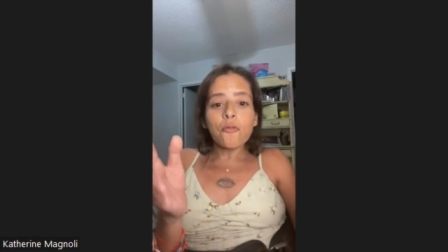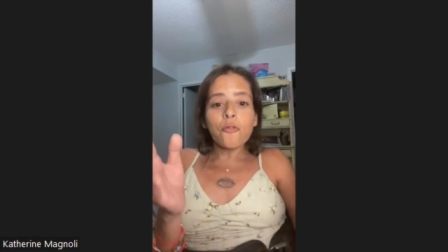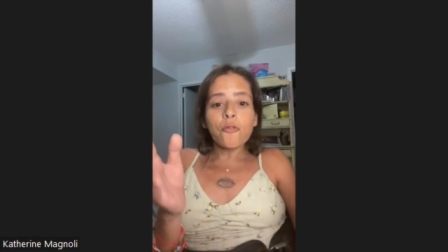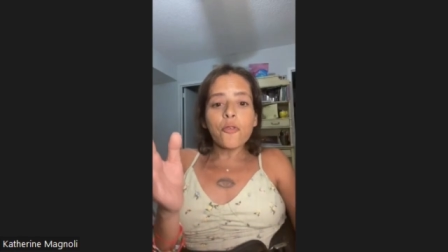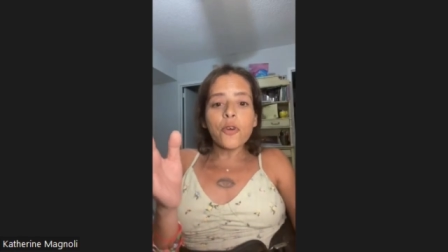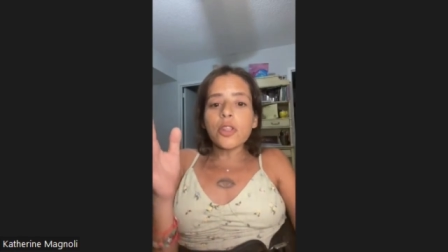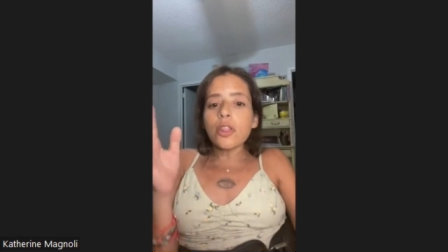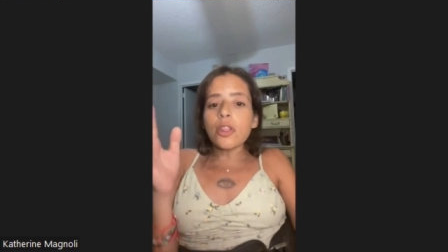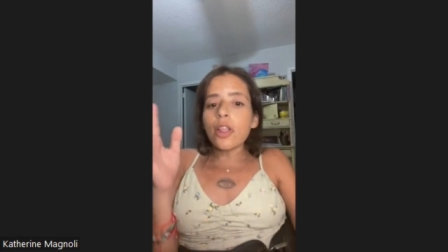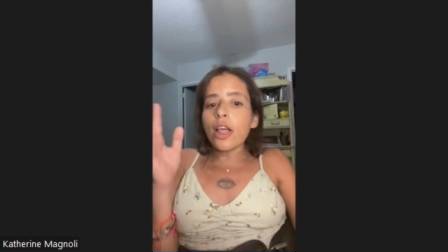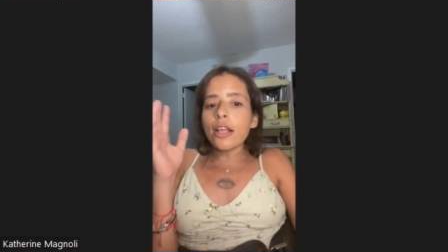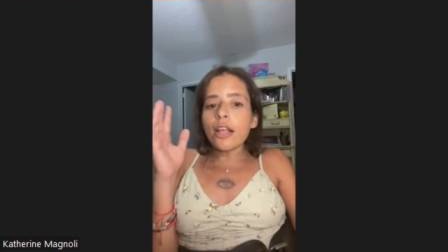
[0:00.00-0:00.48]

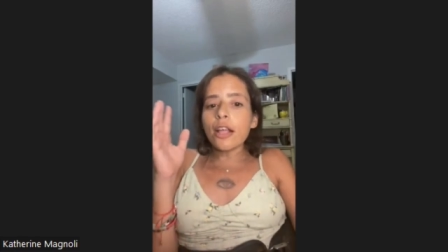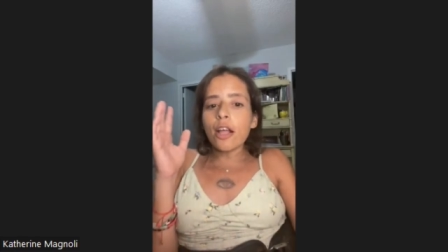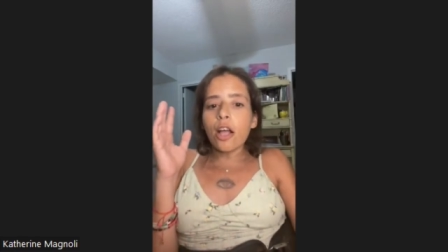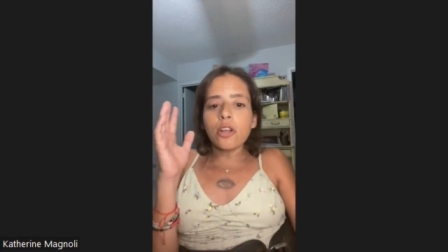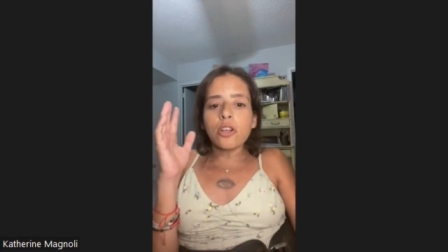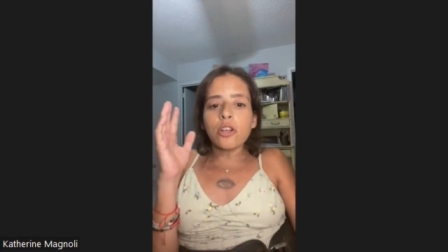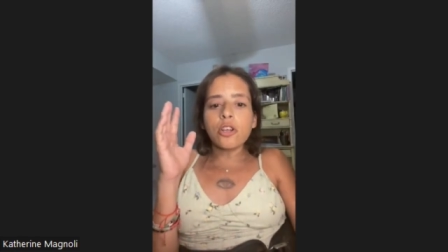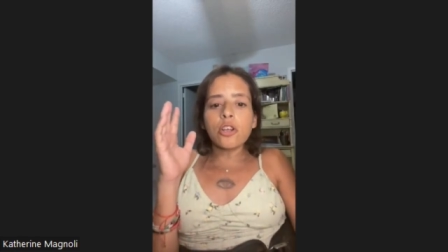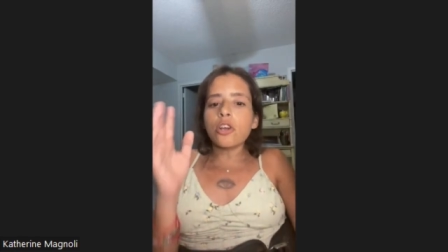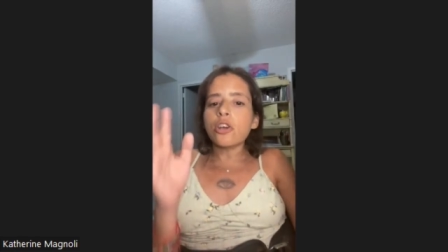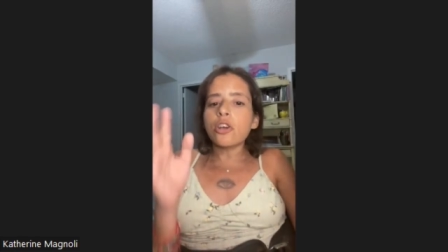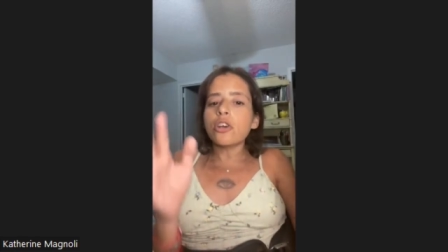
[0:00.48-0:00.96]
for like
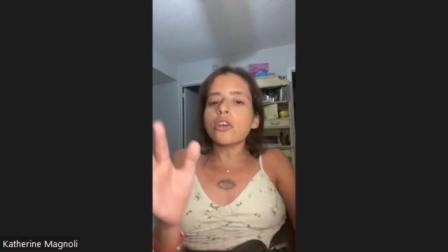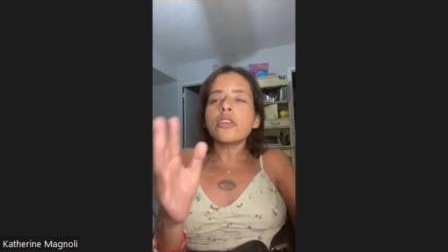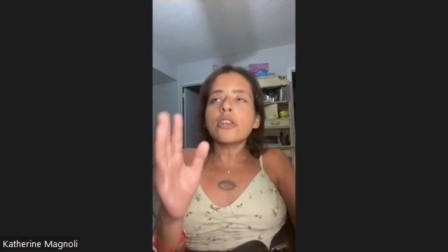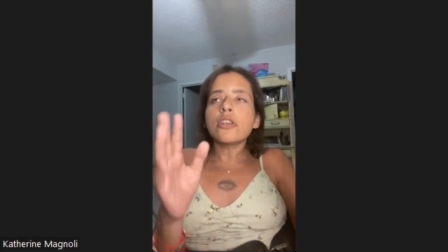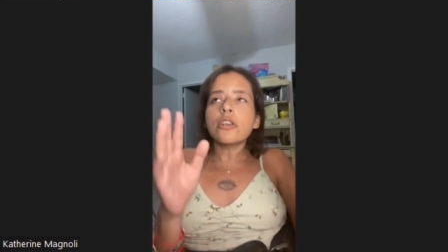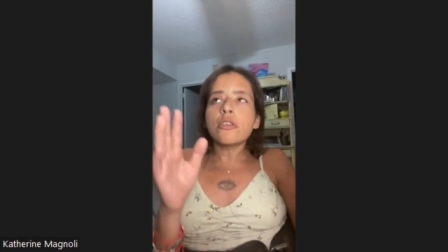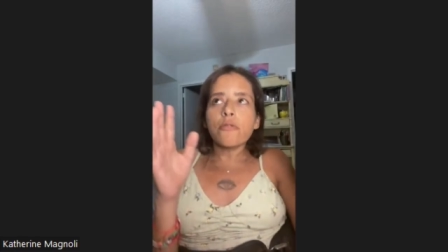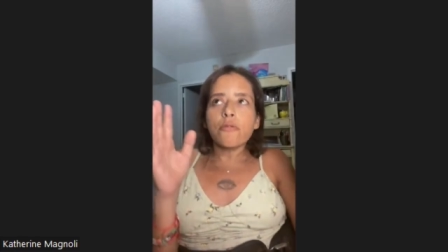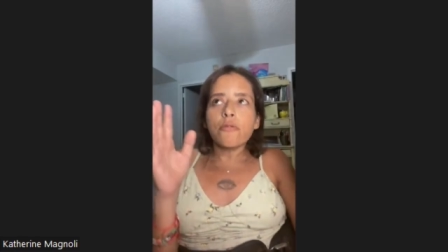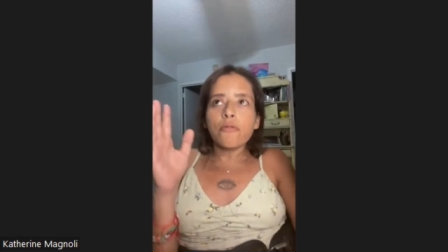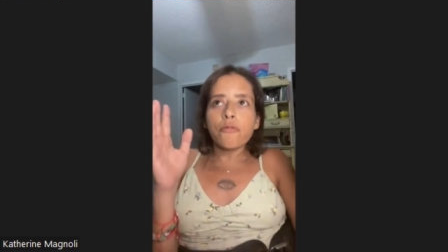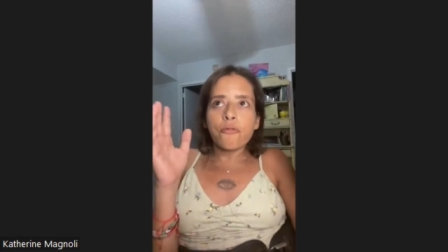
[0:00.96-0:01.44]
a
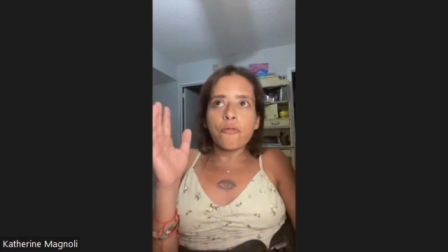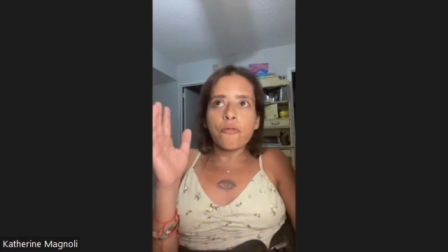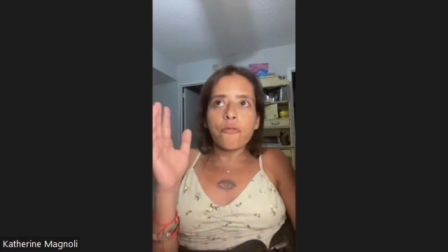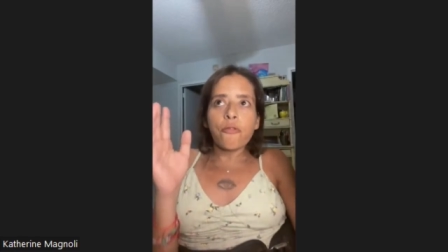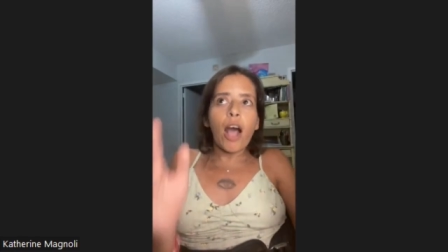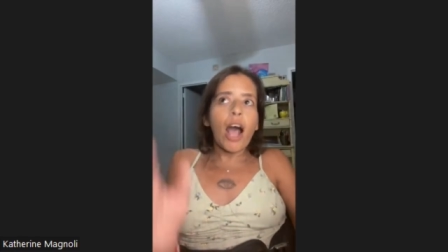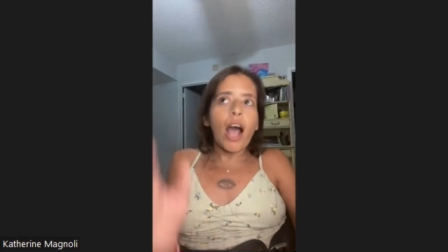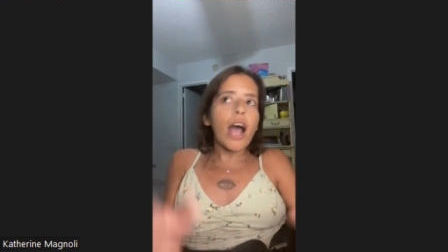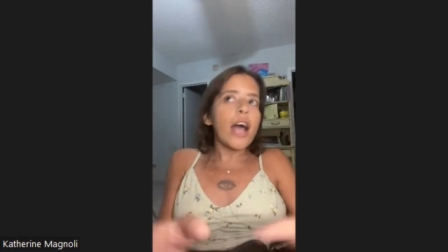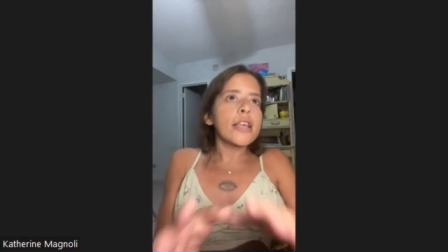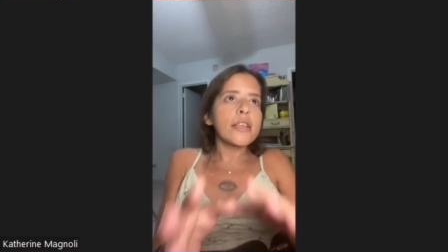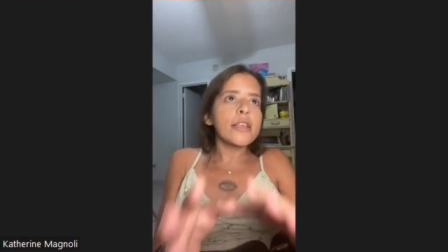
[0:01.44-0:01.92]
good
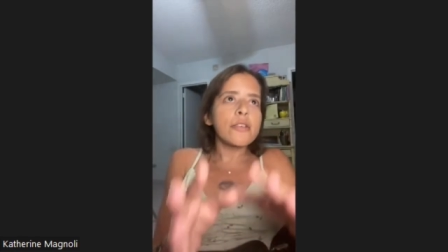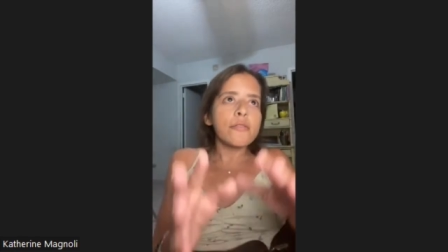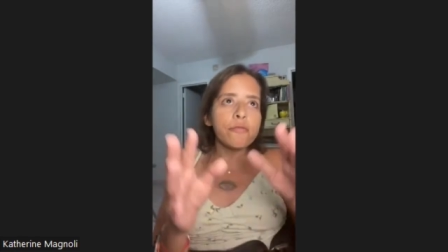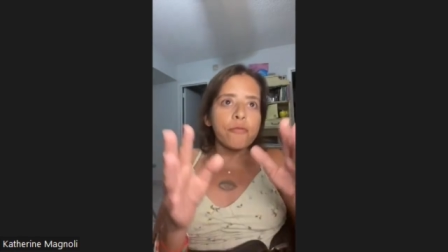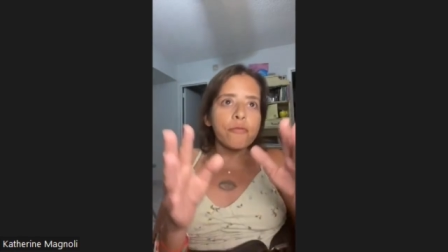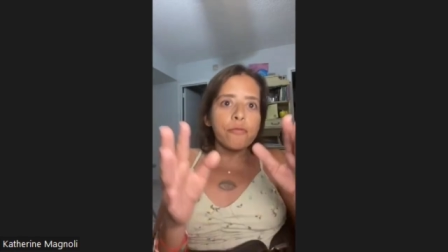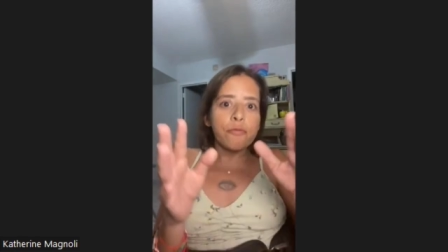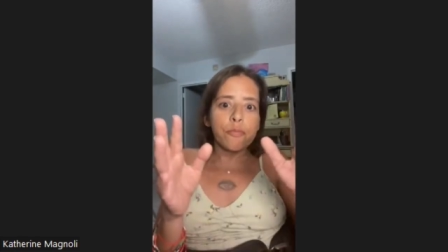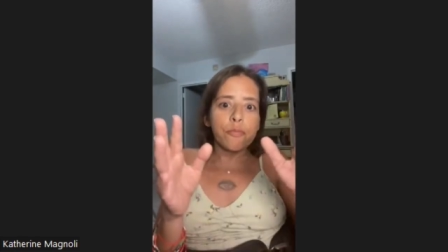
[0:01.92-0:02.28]
five